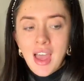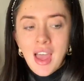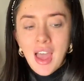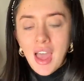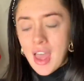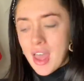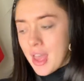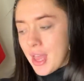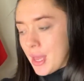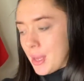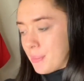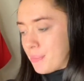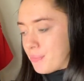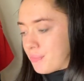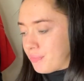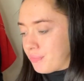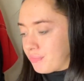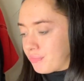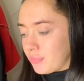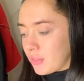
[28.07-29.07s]

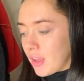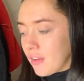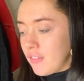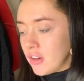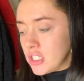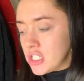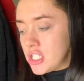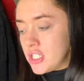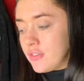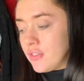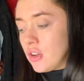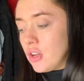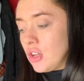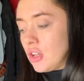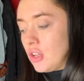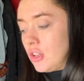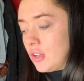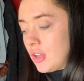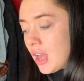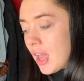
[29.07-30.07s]
Um, first of all
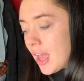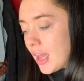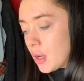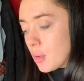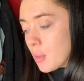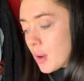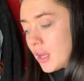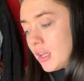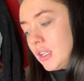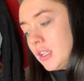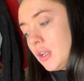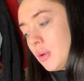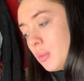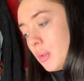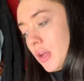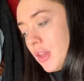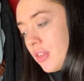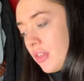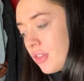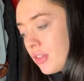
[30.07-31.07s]
I went
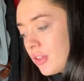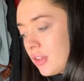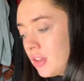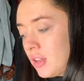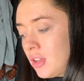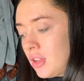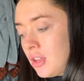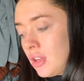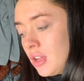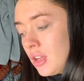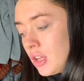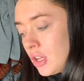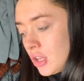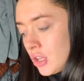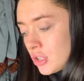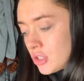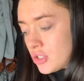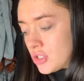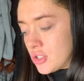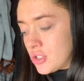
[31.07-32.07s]
with
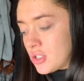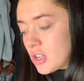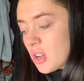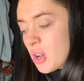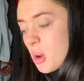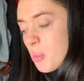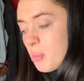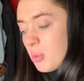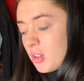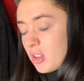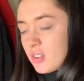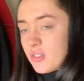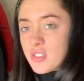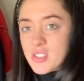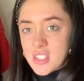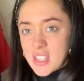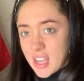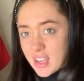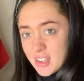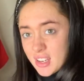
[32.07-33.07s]
just a couple of
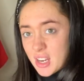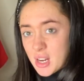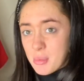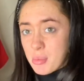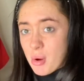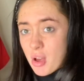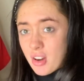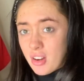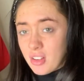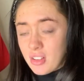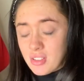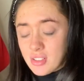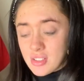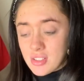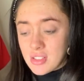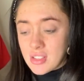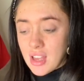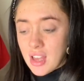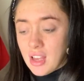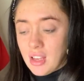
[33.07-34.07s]
skincare products.
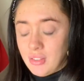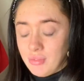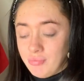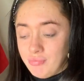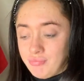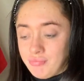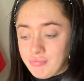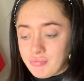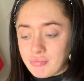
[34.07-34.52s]
Um,